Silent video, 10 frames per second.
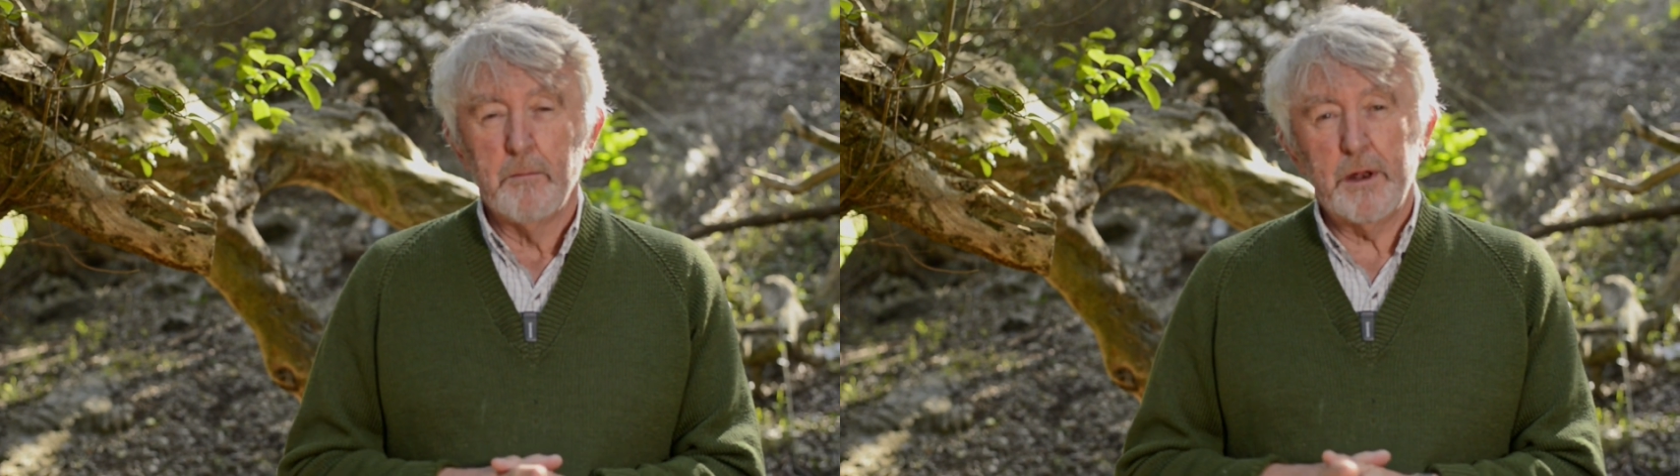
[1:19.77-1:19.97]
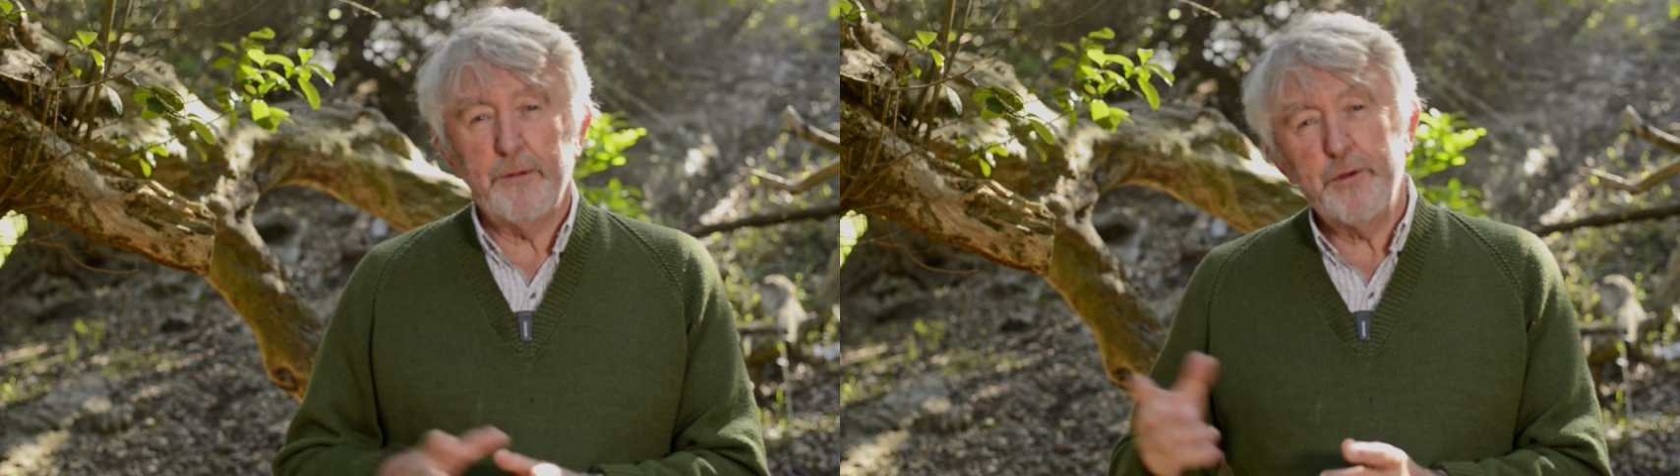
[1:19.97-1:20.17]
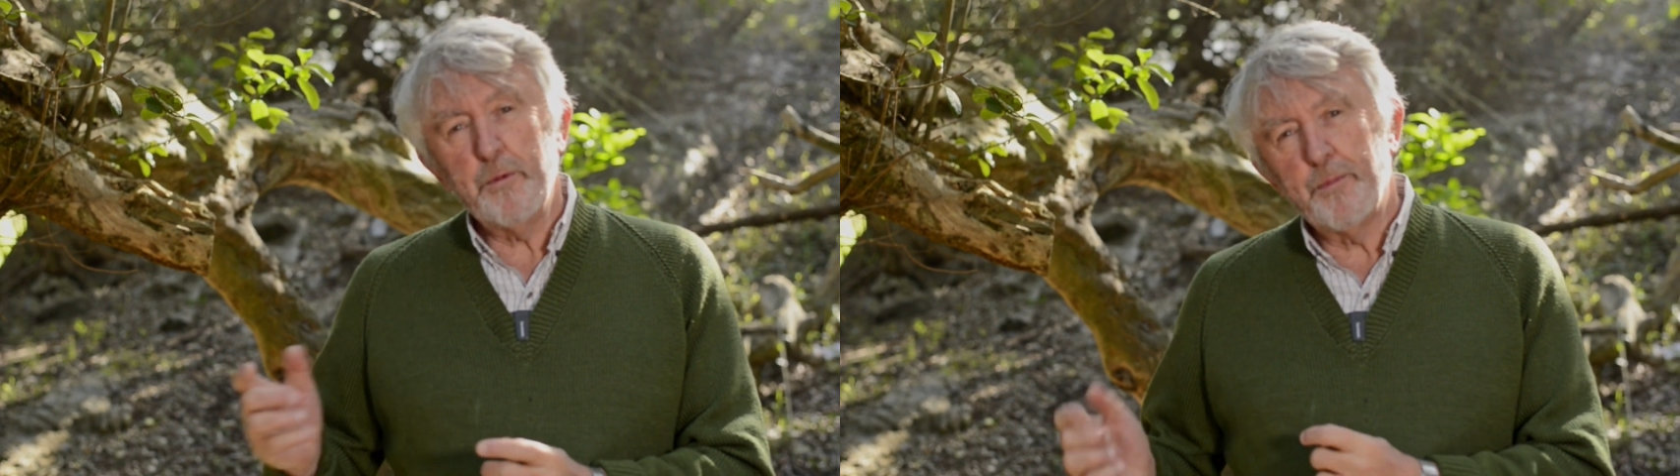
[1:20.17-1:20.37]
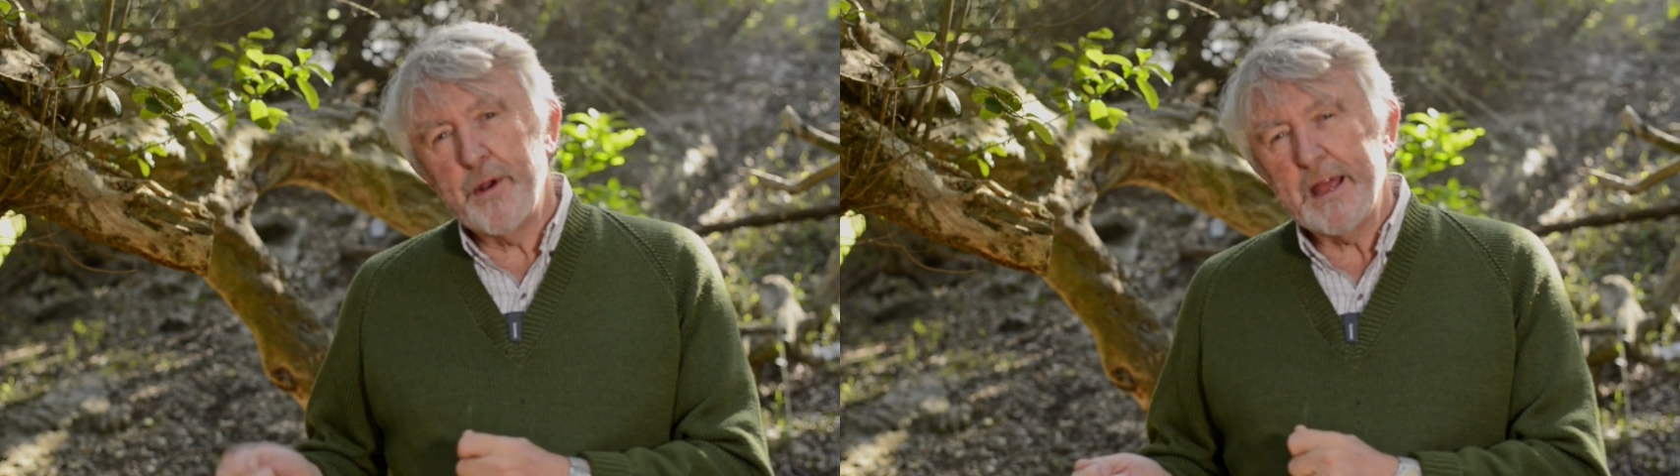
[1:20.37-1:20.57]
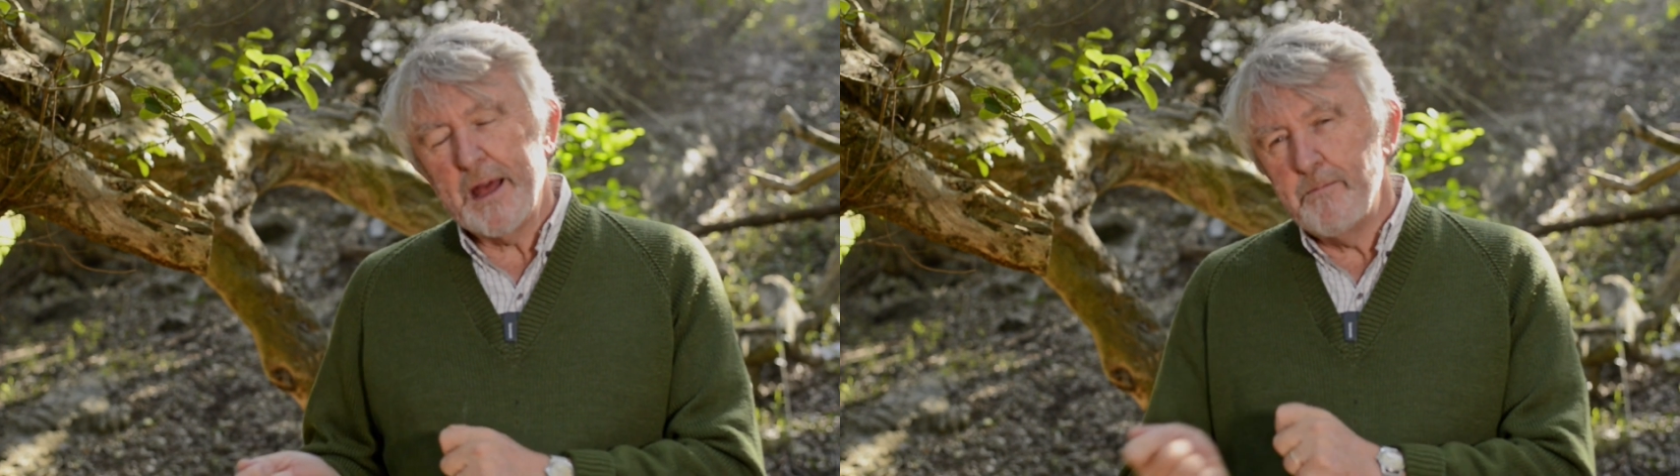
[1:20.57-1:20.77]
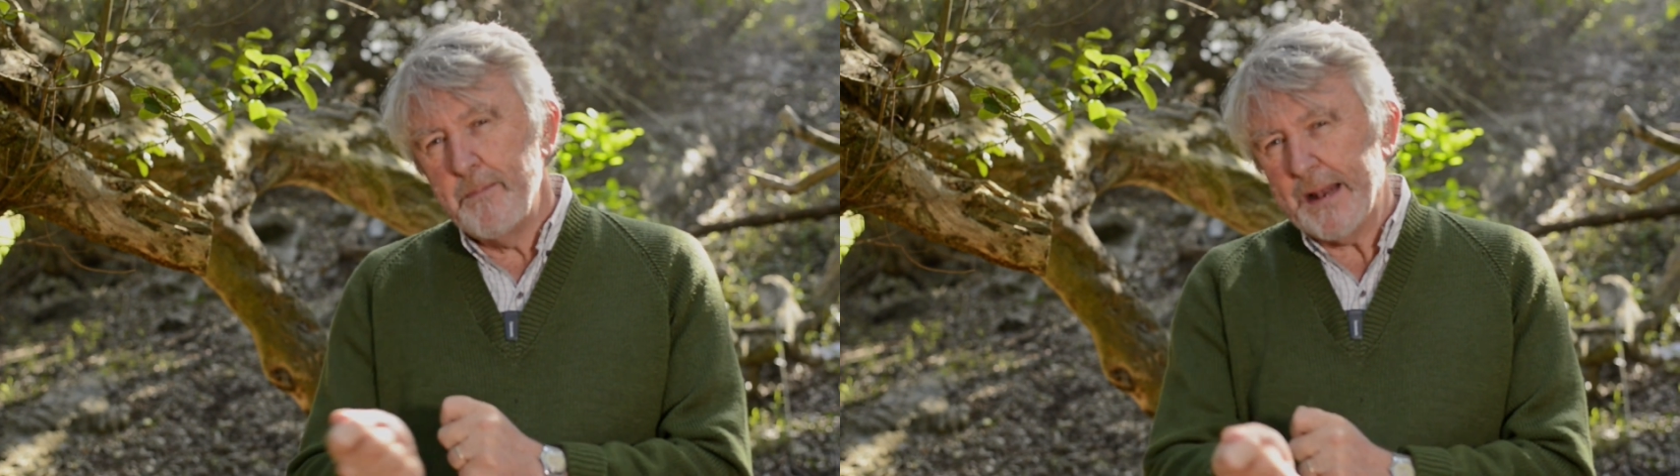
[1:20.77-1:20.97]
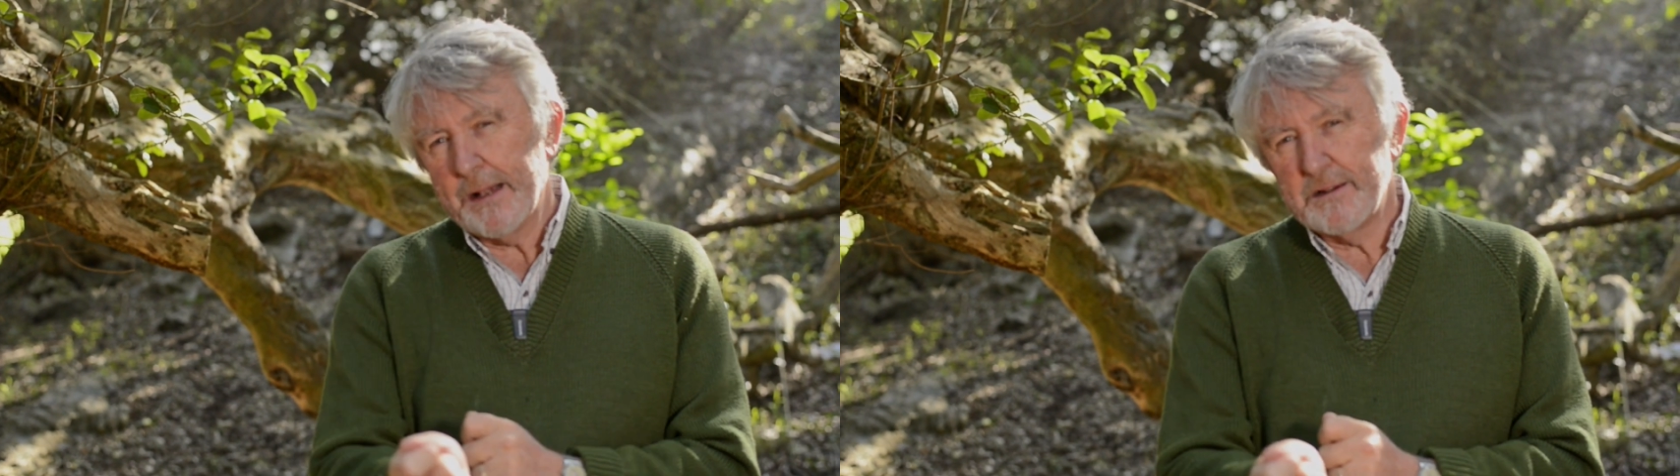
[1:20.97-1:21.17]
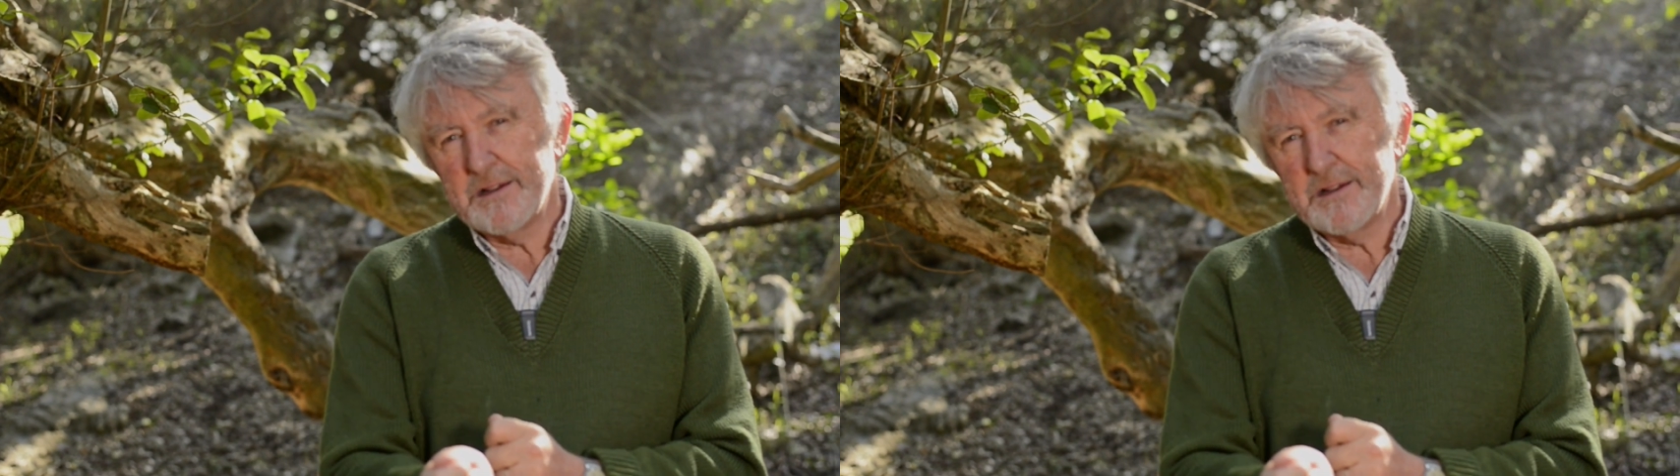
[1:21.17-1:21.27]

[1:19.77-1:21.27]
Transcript: But if you bring a metal